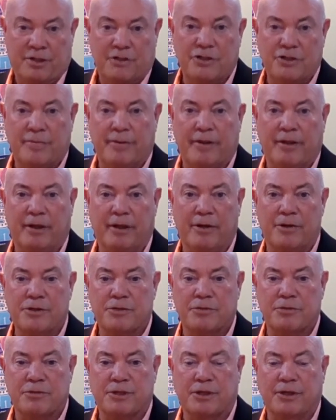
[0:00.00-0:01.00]
Jimmy Leonards
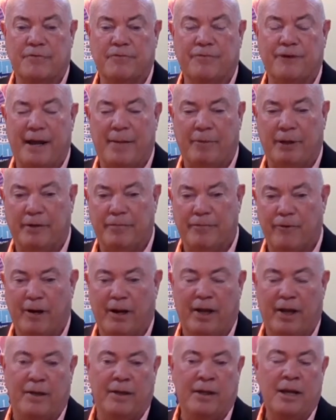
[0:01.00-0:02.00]
was a good family
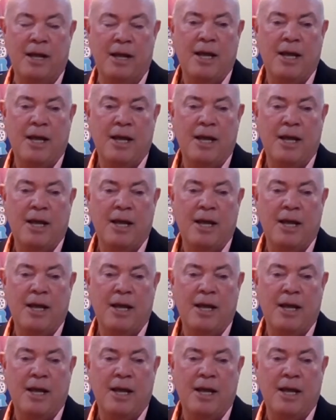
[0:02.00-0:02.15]
friend,